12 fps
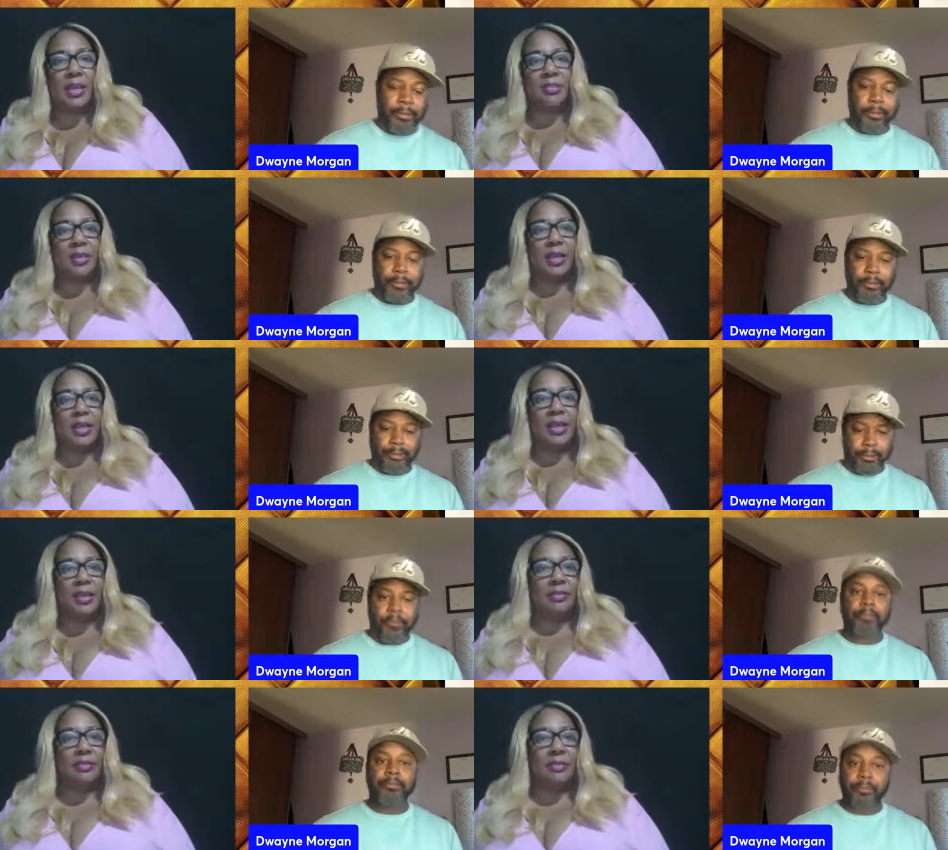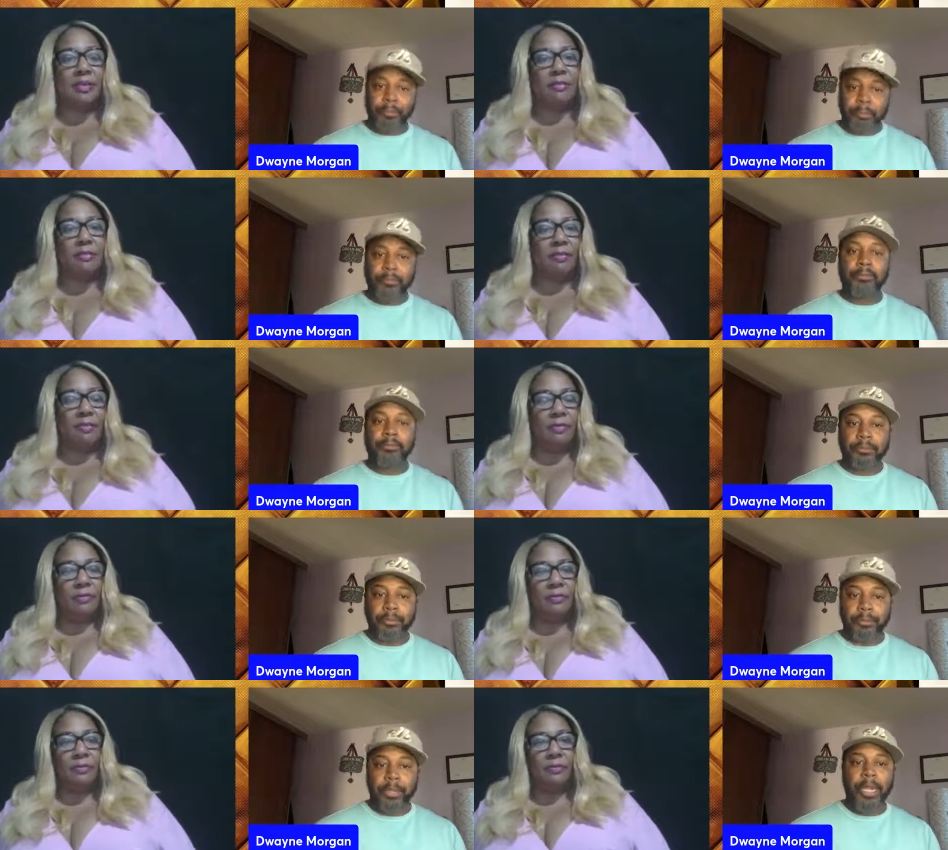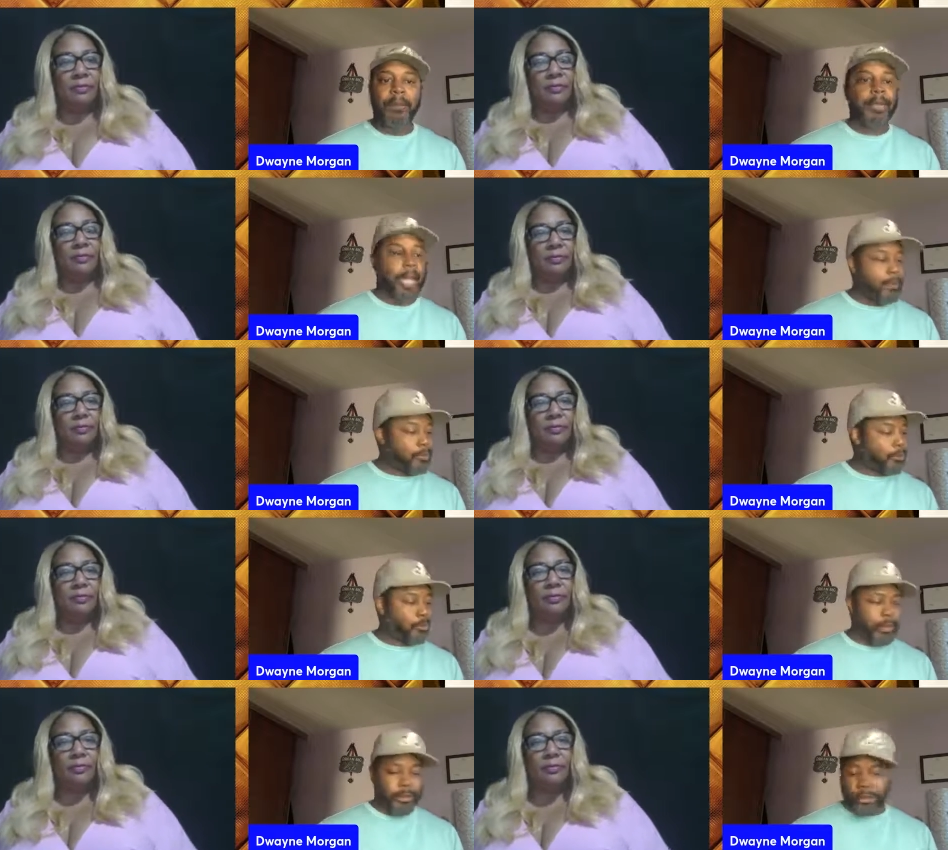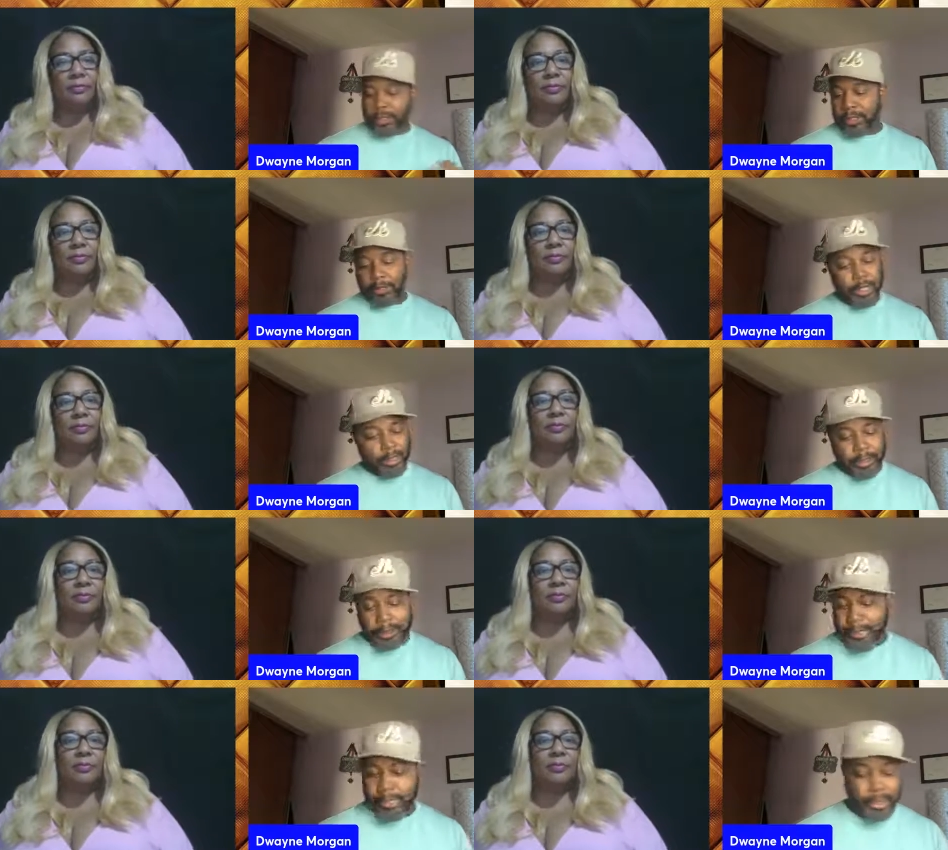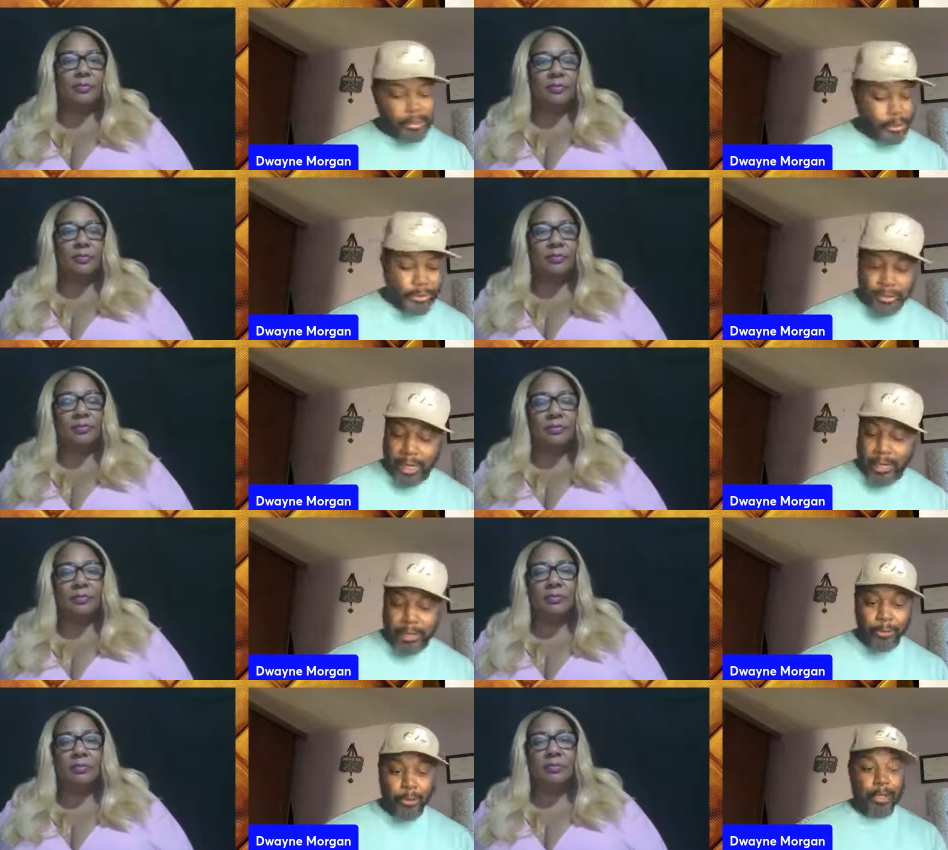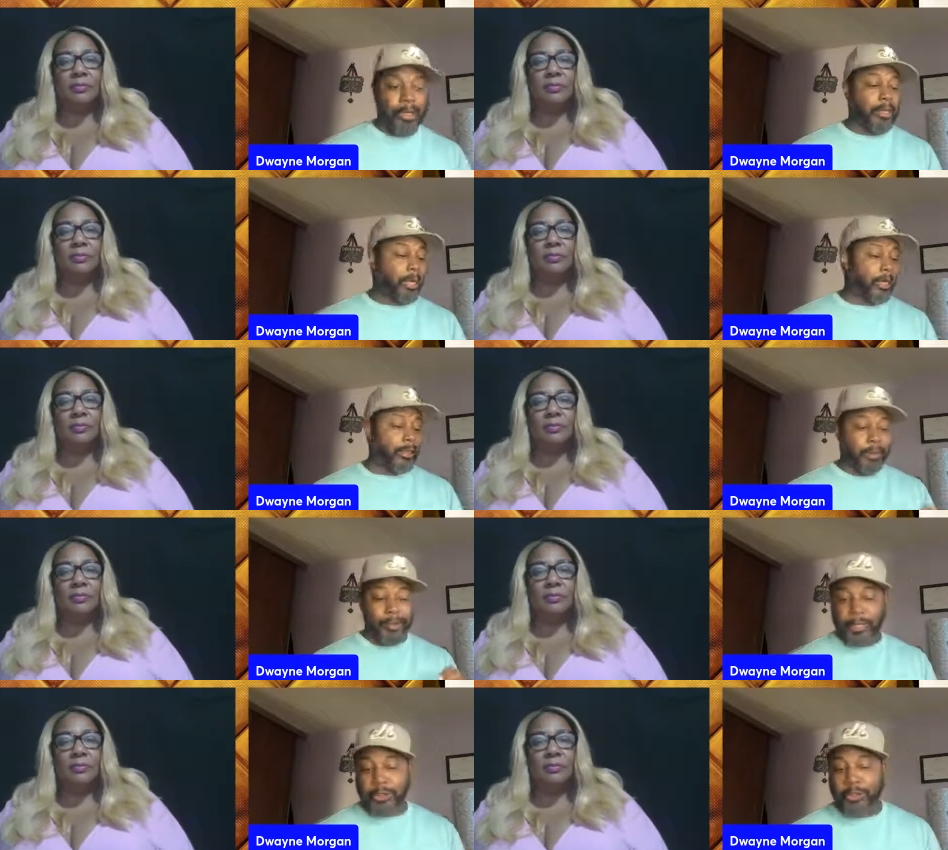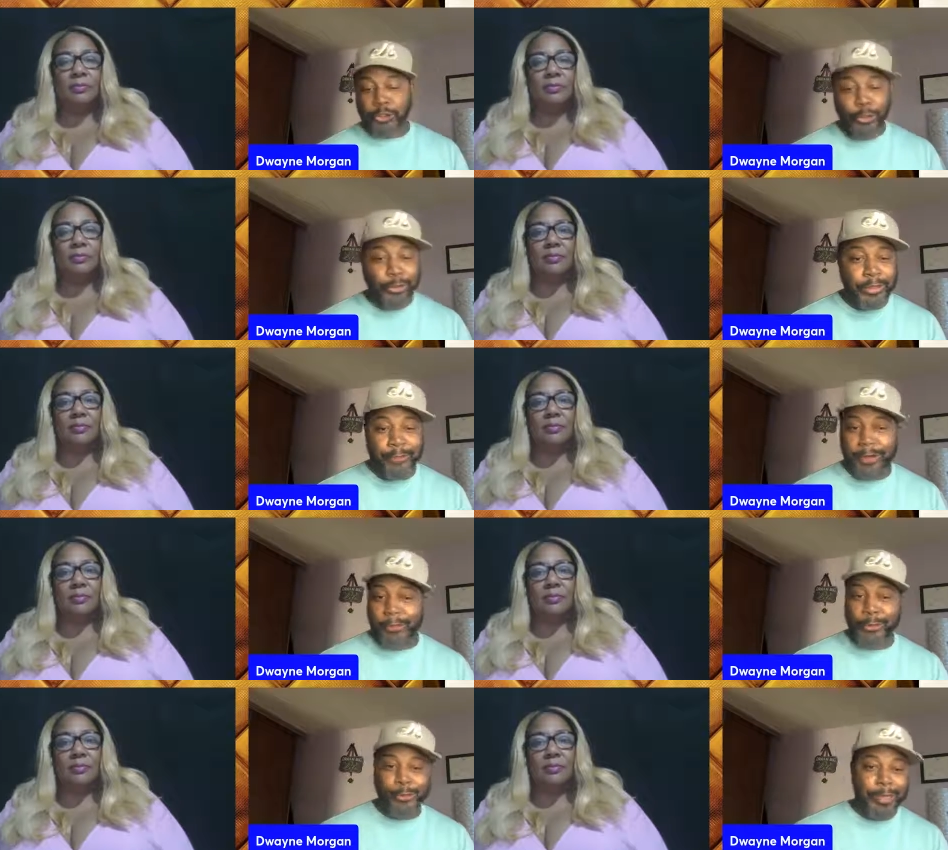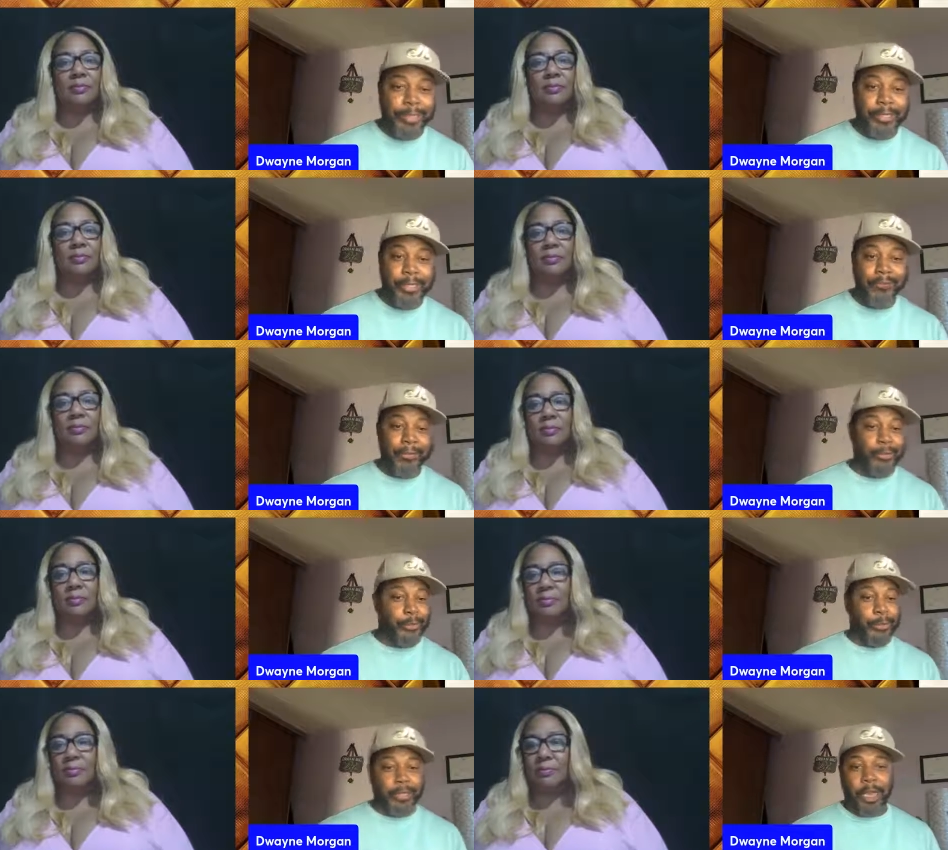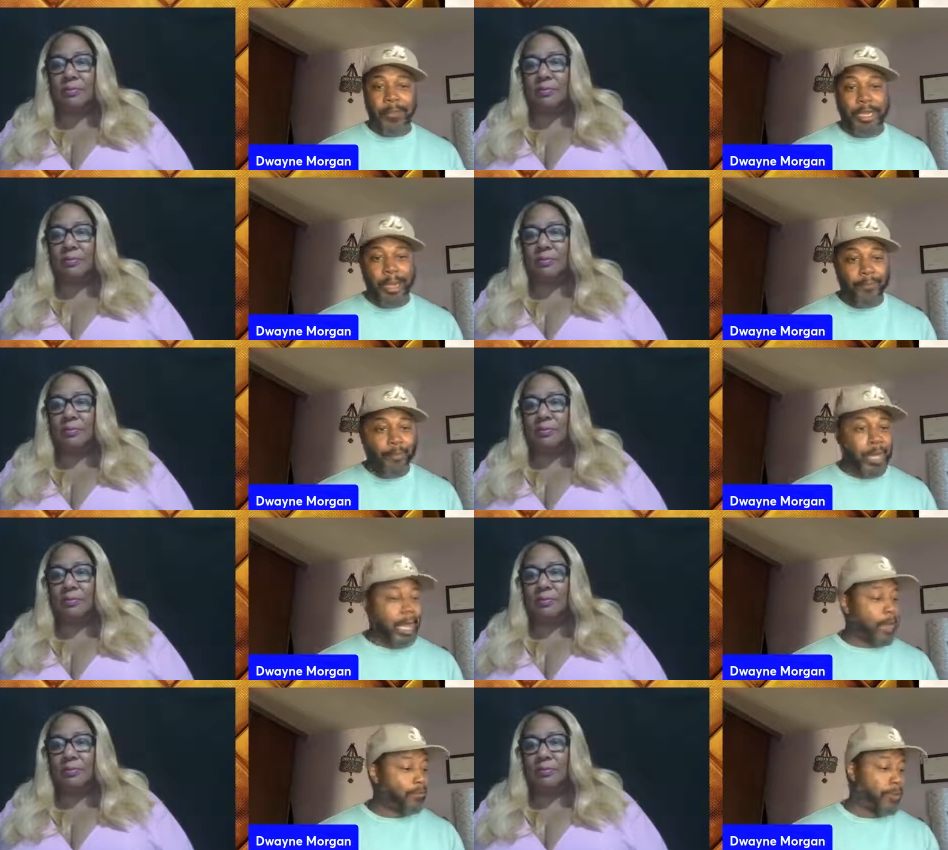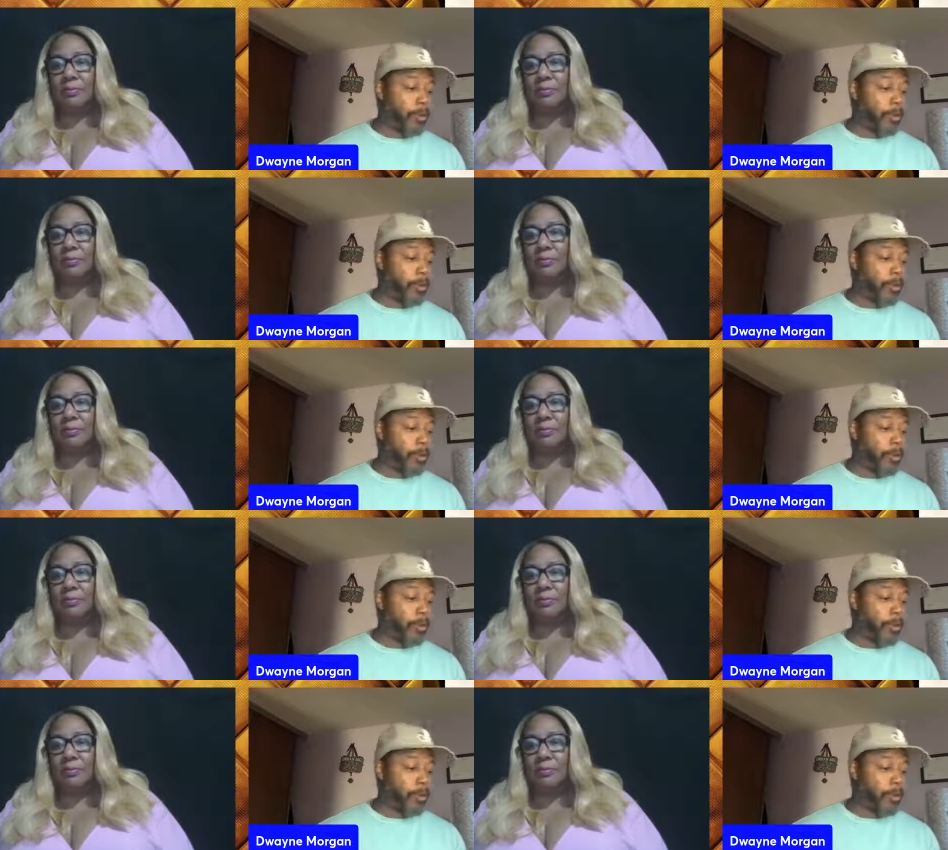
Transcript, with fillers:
Speaker 1: your ticket and stuff.
Speaker 2: Yeah, absolutely. So the, the, the tickets are selling. We, I mean, the show is November twenty-seventh, so it's coming up uh,